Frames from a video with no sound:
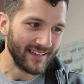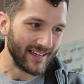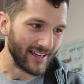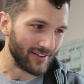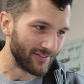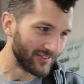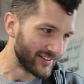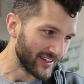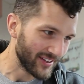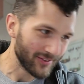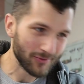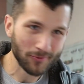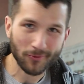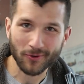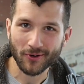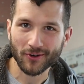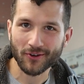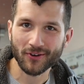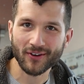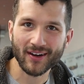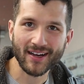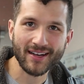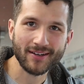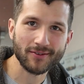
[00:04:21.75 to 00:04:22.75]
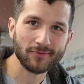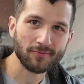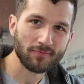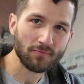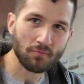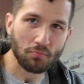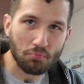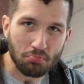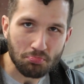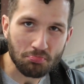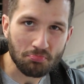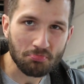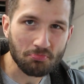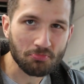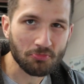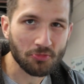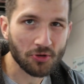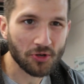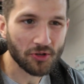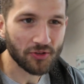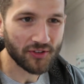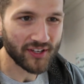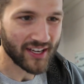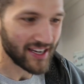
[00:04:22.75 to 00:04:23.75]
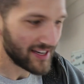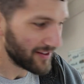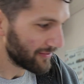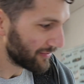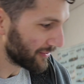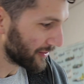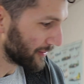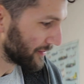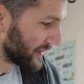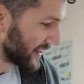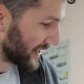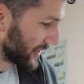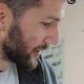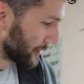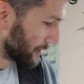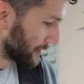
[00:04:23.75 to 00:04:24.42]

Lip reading: if it doesn't work right, we'll take it from there.